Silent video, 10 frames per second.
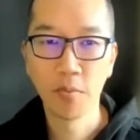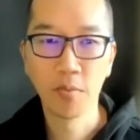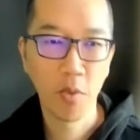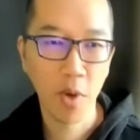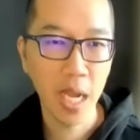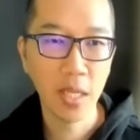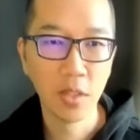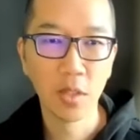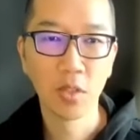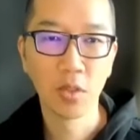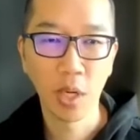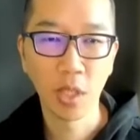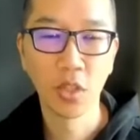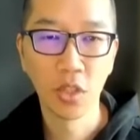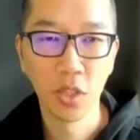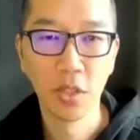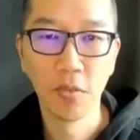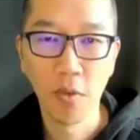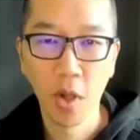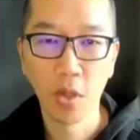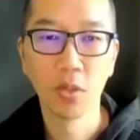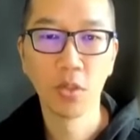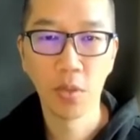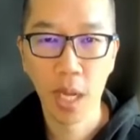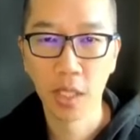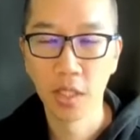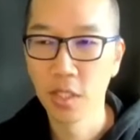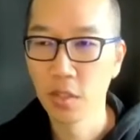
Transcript: phrase, structure should follow strategy.